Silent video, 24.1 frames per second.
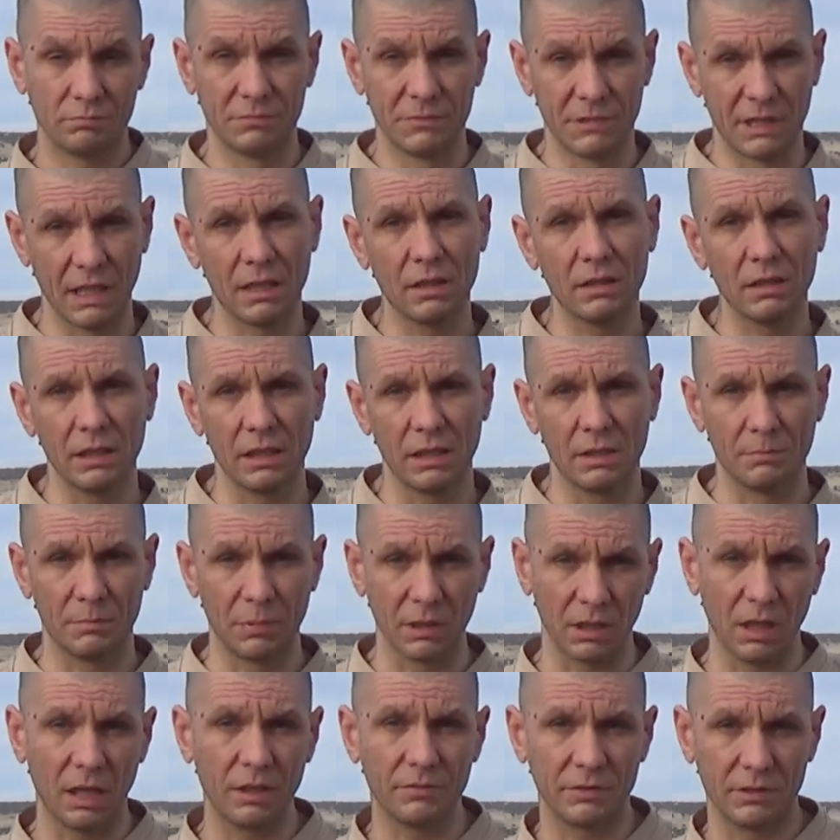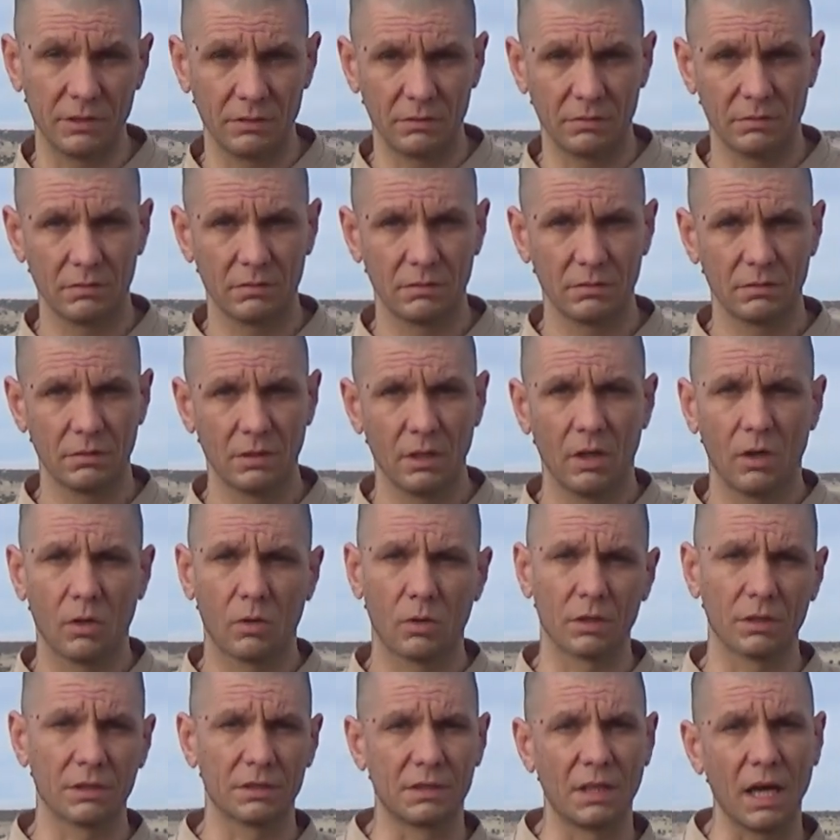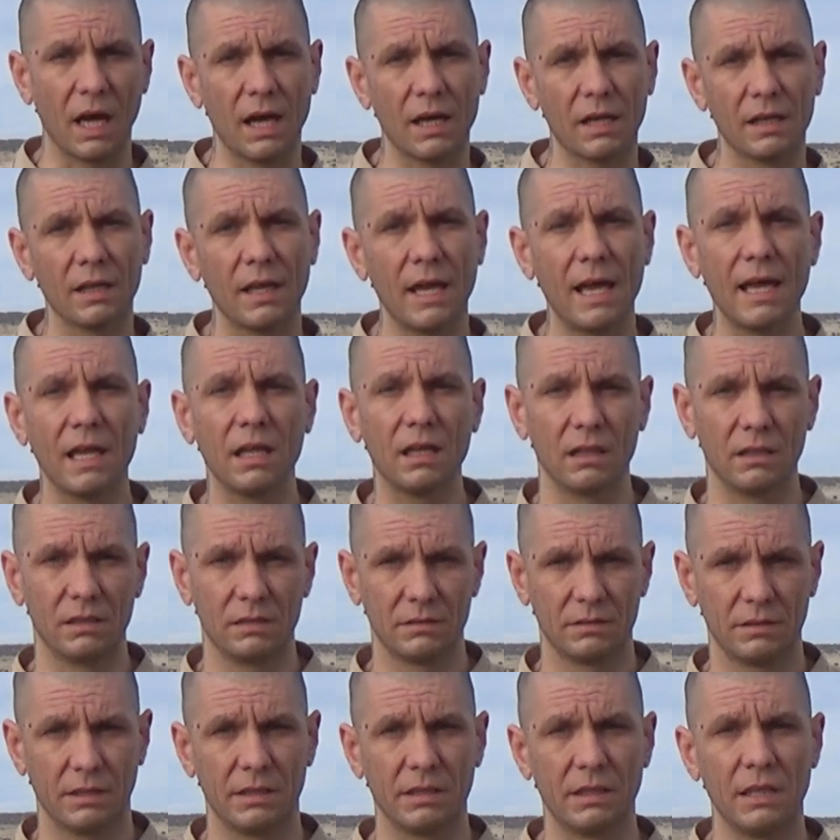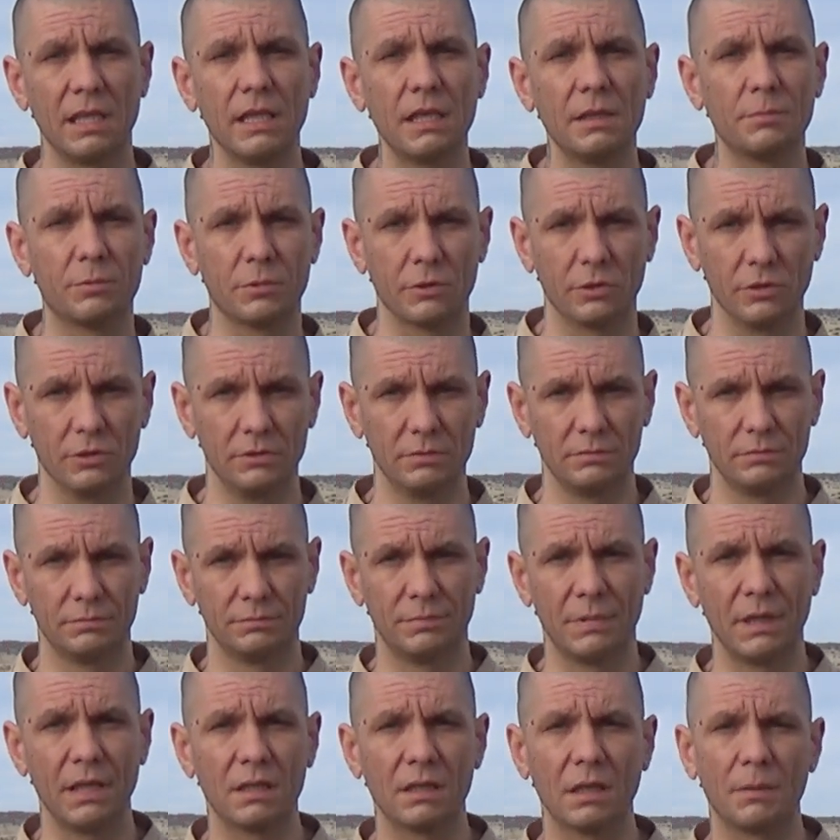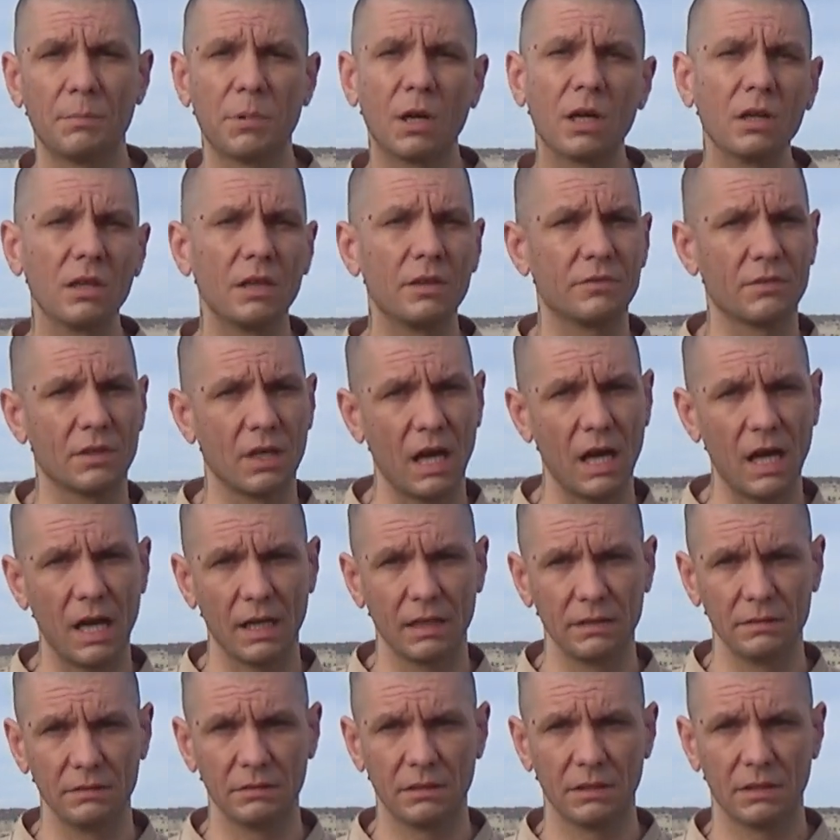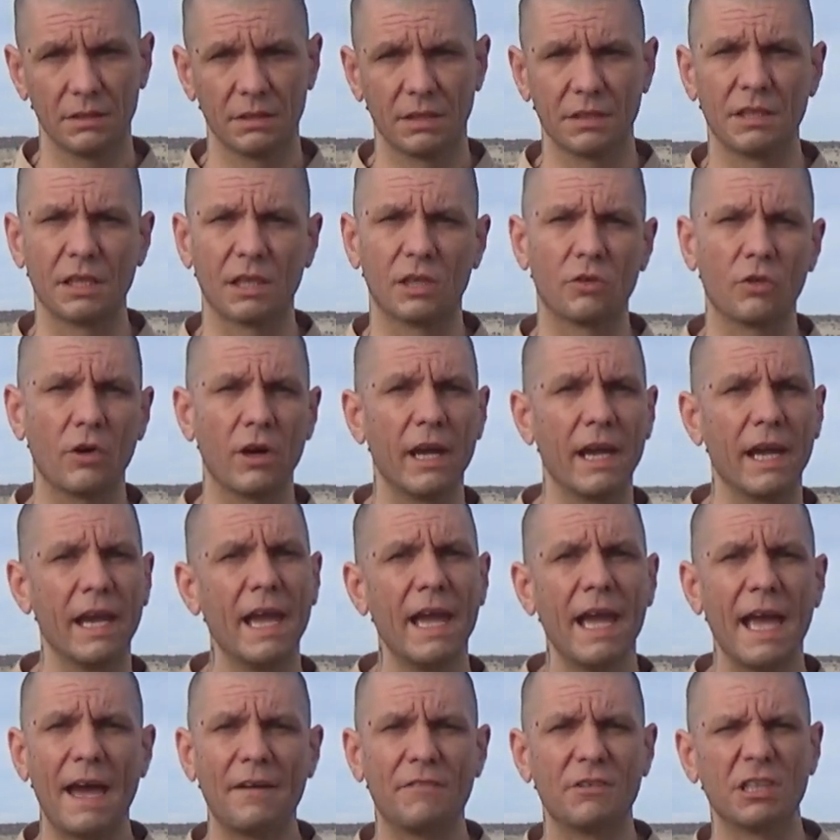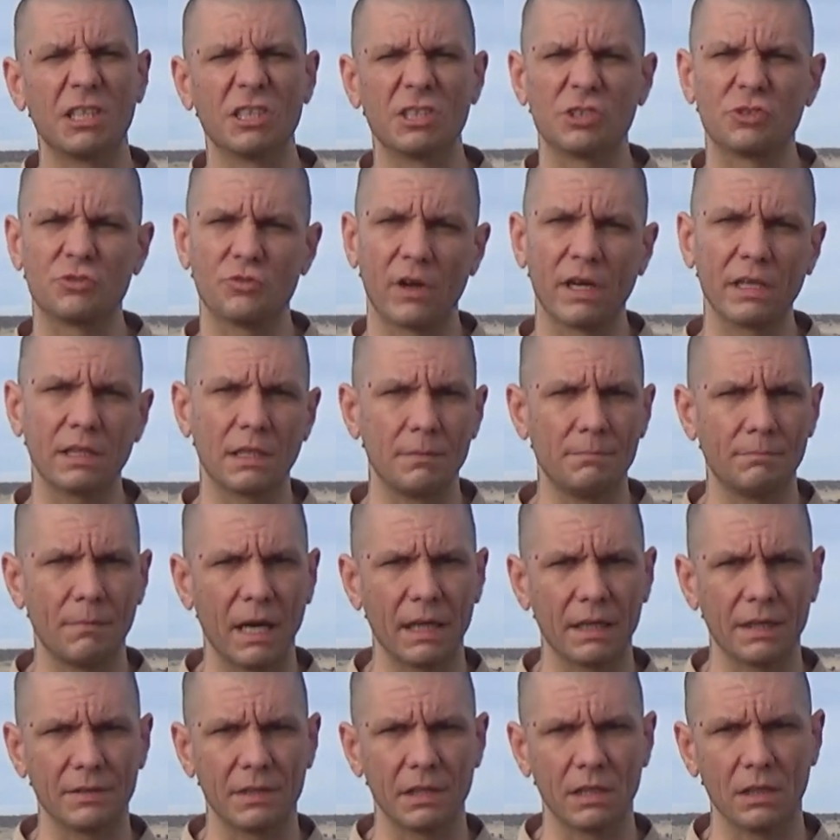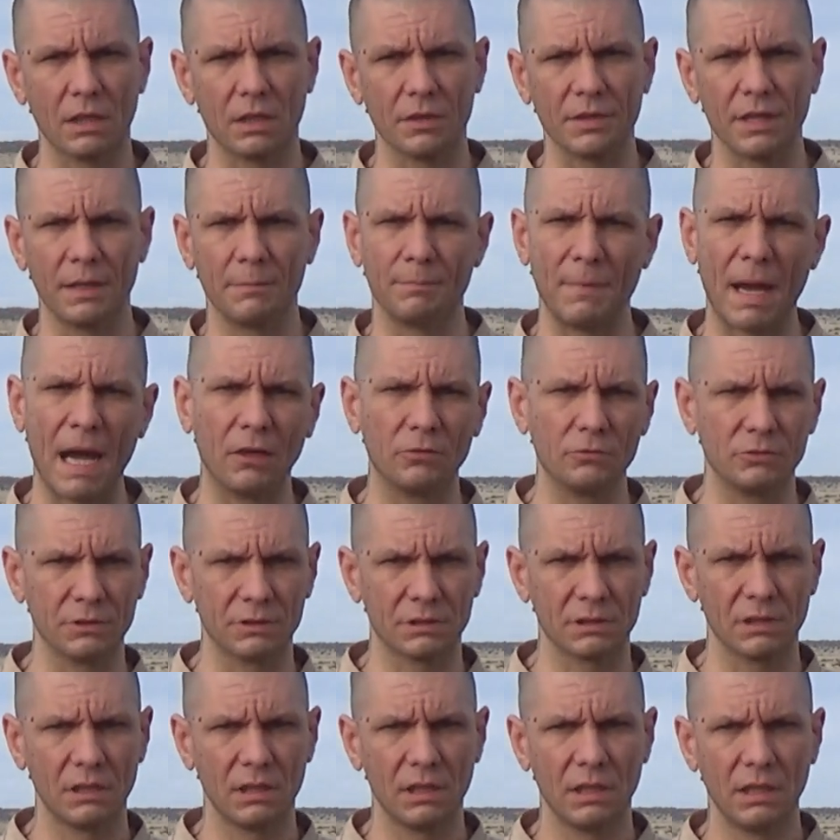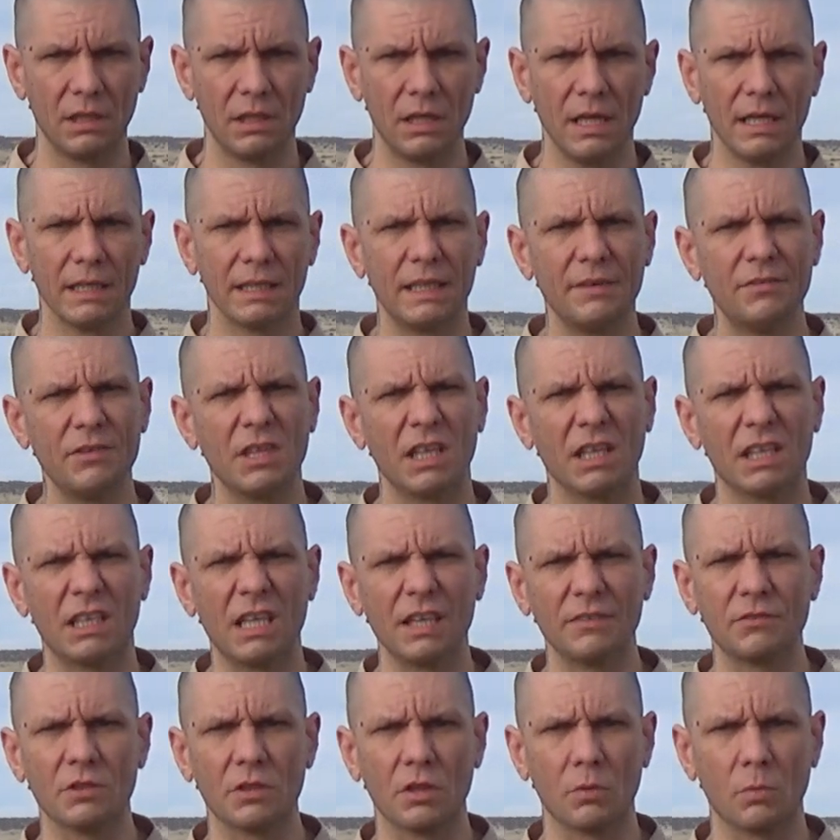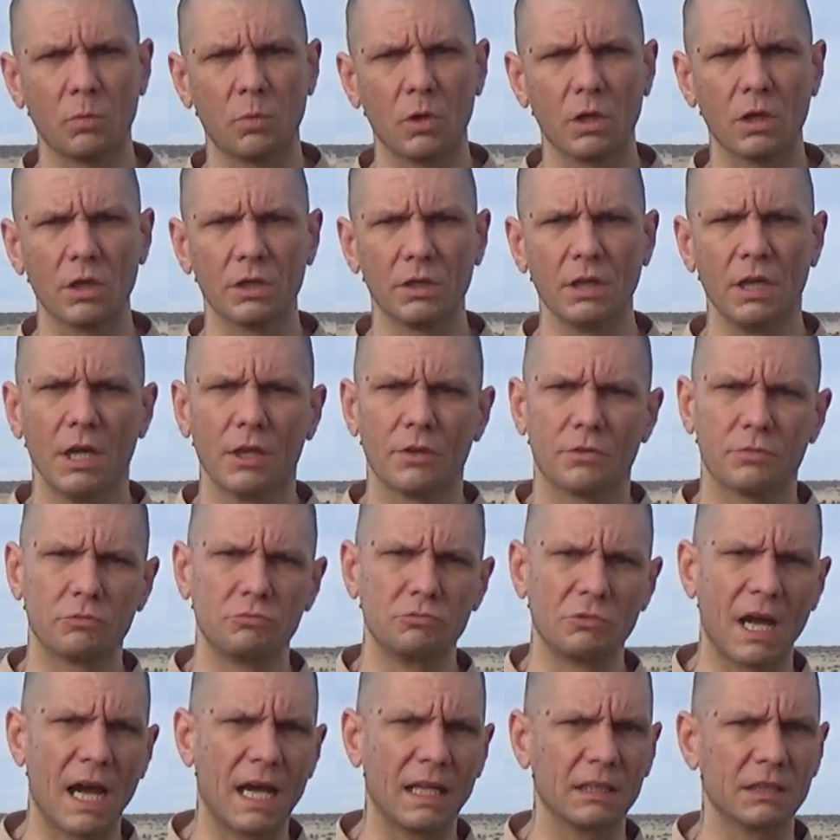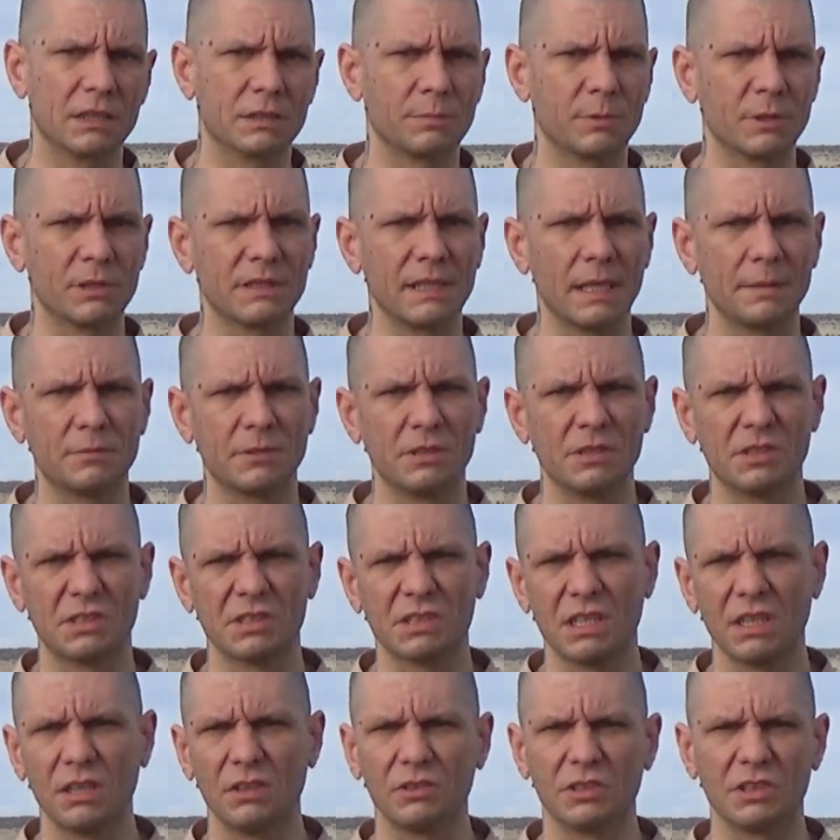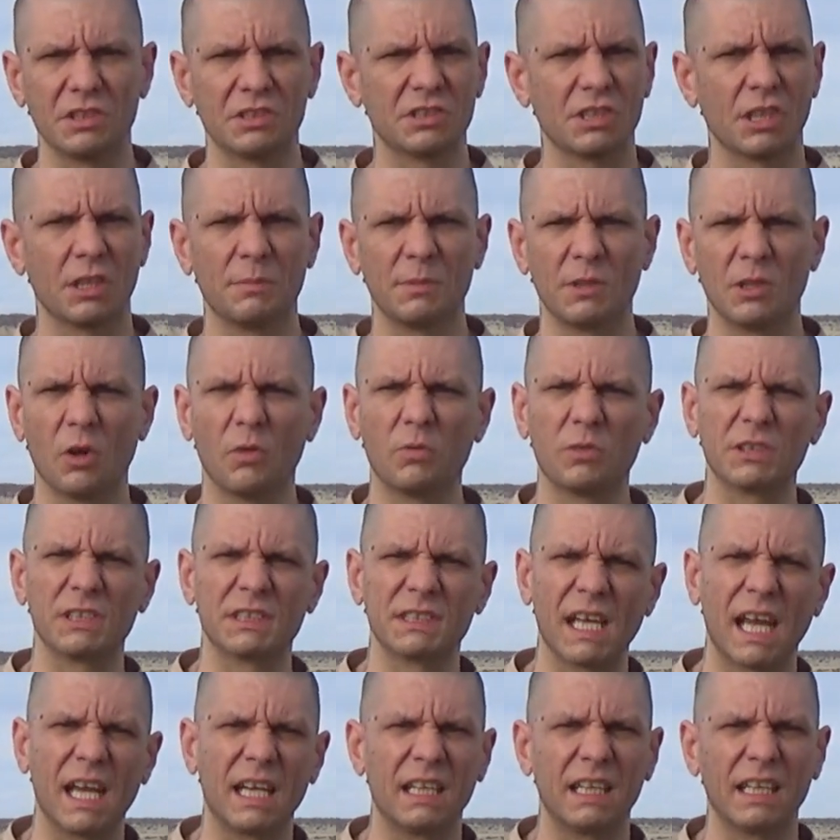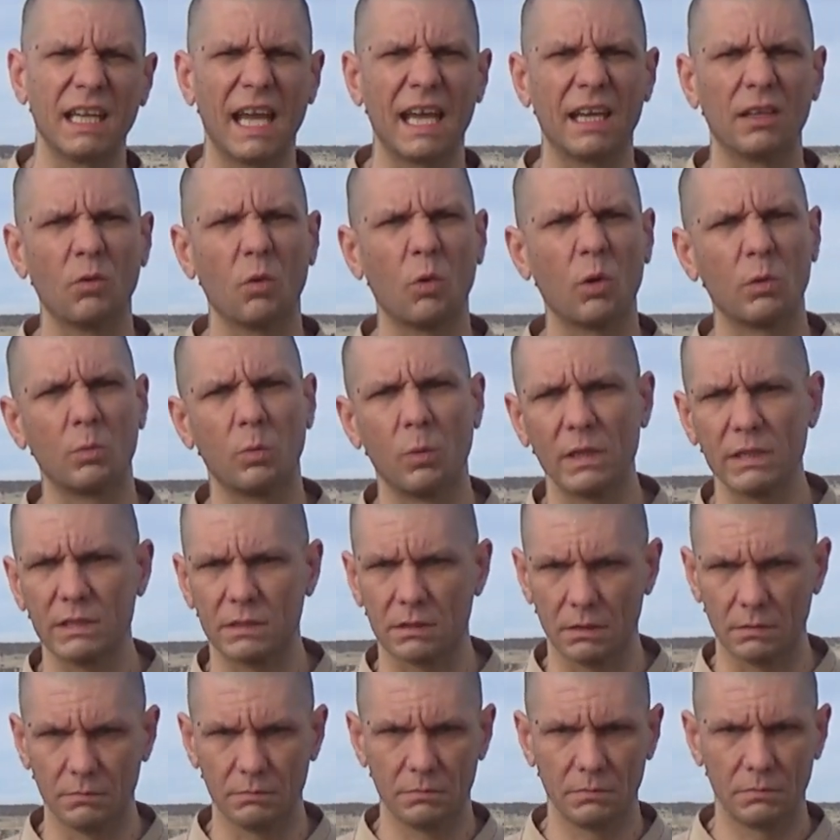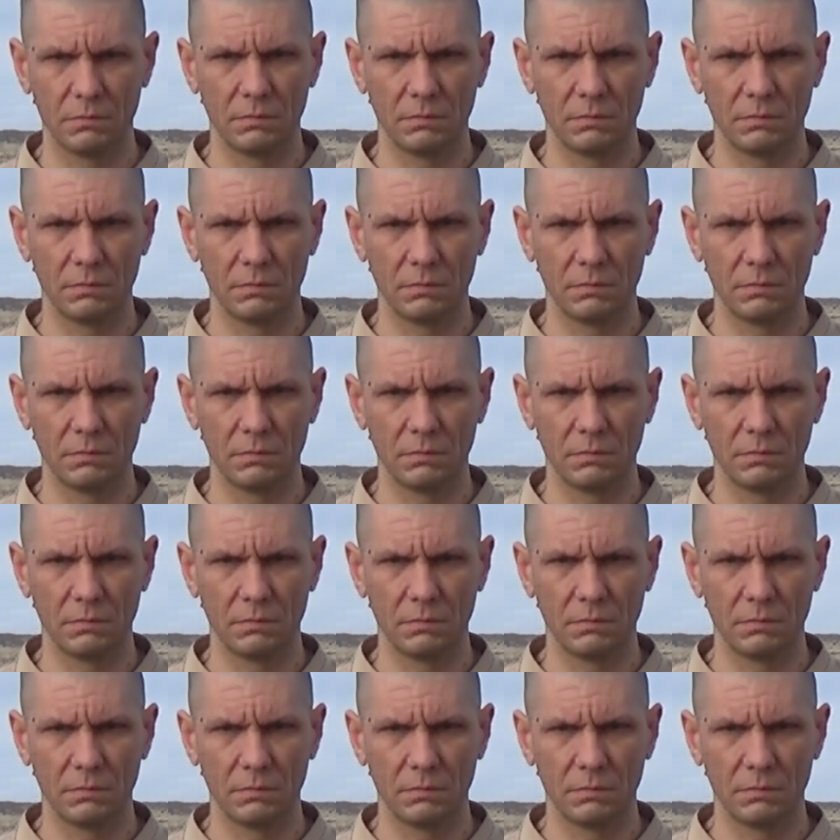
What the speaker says: dearly and beloved, or Darel in Hebrew, being the pearl of God, the Nekre, having the strength and might of the earth and mountains, giving the gift of the word through knowledge, perception, skill, discernment, understanding, and or wisdom.